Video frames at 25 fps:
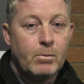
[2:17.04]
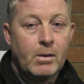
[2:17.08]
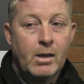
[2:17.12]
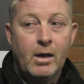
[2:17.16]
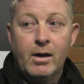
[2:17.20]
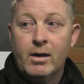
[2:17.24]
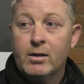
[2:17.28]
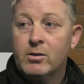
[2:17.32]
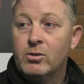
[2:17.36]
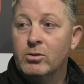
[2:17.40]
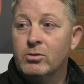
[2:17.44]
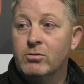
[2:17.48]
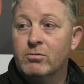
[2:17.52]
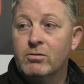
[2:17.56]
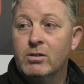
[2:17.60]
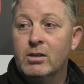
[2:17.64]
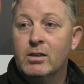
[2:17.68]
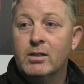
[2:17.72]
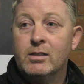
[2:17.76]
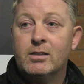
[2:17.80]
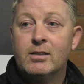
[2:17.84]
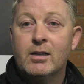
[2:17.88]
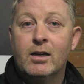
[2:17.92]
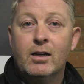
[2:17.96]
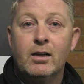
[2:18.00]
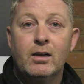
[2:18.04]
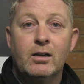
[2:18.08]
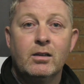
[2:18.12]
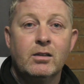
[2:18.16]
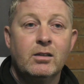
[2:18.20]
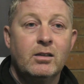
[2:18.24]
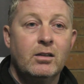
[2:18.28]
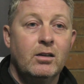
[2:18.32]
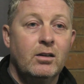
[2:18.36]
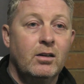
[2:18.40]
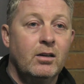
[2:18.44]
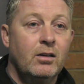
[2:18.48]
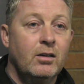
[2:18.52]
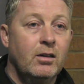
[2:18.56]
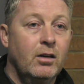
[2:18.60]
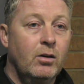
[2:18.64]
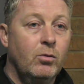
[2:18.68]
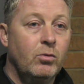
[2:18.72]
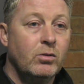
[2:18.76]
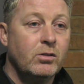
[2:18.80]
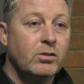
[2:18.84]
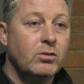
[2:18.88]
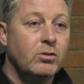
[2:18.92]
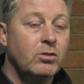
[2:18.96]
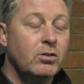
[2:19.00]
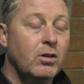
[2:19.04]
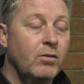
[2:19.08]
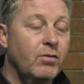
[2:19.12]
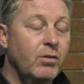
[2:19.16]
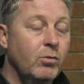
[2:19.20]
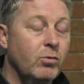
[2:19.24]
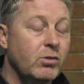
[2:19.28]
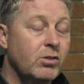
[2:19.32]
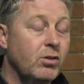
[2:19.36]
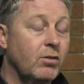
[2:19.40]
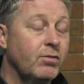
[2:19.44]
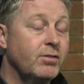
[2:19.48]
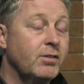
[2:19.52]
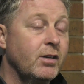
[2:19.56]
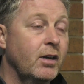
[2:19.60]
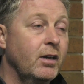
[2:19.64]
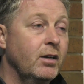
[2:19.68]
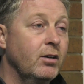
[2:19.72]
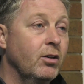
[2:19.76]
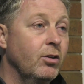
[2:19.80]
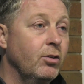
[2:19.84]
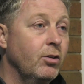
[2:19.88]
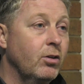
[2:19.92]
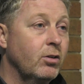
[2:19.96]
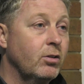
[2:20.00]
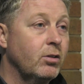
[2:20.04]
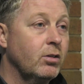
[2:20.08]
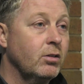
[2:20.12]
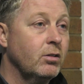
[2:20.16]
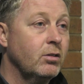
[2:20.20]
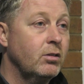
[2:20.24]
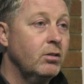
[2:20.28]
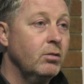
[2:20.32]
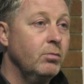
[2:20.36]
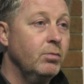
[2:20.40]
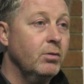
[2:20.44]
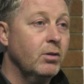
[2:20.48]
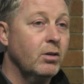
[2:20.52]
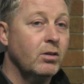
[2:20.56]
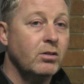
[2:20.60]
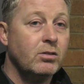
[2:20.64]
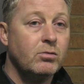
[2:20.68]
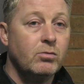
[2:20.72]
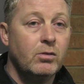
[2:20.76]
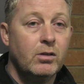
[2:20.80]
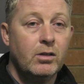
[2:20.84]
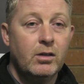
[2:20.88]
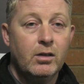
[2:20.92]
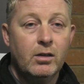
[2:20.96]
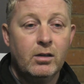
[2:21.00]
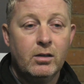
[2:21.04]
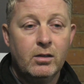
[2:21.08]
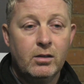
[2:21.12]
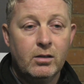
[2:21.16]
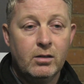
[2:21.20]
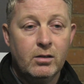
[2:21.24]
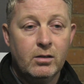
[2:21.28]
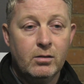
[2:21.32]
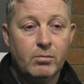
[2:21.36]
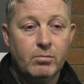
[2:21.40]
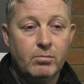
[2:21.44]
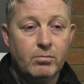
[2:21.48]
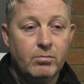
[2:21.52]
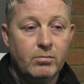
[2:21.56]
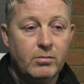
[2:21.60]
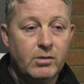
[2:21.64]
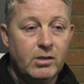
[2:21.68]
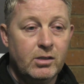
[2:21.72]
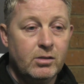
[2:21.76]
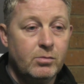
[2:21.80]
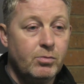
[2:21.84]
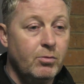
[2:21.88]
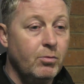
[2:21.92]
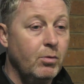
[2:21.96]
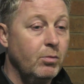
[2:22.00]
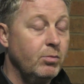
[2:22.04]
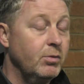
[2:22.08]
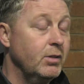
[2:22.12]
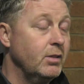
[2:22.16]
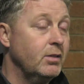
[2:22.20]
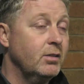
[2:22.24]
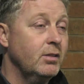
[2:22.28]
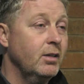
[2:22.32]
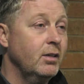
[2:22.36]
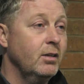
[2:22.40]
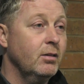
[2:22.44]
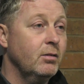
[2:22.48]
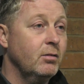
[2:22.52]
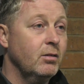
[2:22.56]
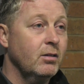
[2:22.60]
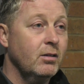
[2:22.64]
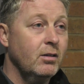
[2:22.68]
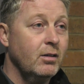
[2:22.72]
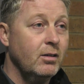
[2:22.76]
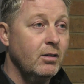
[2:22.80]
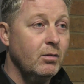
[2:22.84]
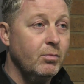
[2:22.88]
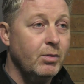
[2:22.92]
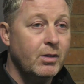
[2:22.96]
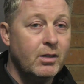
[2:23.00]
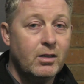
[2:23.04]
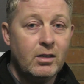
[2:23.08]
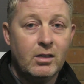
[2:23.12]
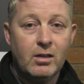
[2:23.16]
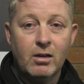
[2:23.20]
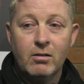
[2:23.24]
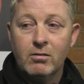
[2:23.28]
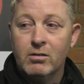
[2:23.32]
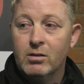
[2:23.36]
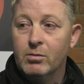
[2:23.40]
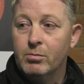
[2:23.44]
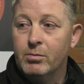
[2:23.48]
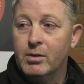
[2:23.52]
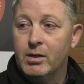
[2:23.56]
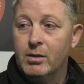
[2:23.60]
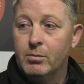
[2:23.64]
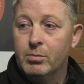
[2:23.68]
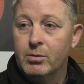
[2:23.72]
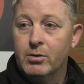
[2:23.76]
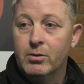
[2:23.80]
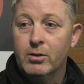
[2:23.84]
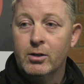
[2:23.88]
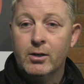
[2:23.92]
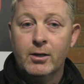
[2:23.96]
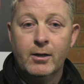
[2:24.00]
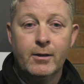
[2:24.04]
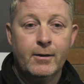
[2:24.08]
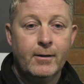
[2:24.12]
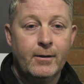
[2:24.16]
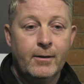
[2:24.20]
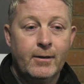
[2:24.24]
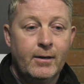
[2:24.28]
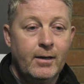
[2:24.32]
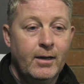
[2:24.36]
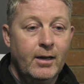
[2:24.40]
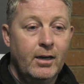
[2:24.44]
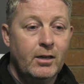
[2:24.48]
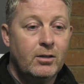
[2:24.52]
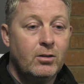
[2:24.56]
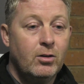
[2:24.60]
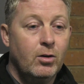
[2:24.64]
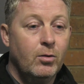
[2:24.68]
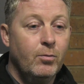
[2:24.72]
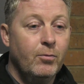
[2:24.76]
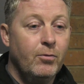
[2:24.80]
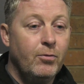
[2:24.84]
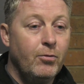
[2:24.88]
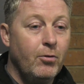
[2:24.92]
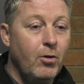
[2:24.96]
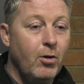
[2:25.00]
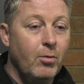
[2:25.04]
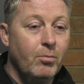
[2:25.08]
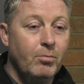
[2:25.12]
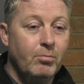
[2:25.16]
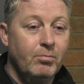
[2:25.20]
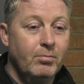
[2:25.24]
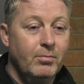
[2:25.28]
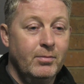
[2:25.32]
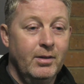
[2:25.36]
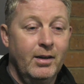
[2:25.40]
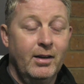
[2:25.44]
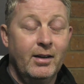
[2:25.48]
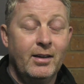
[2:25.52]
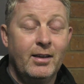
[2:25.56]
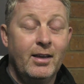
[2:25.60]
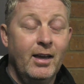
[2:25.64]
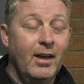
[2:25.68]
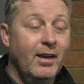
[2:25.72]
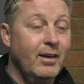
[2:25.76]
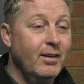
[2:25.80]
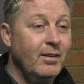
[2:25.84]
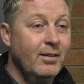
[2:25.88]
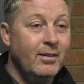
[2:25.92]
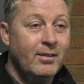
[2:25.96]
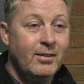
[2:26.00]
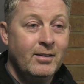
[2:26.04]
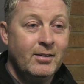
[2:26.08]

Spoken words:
I couldn't really tell. I wasn't sure if he was offside or not, to be honest with you. You probably see it a little bit clearer than me, but it come from, again,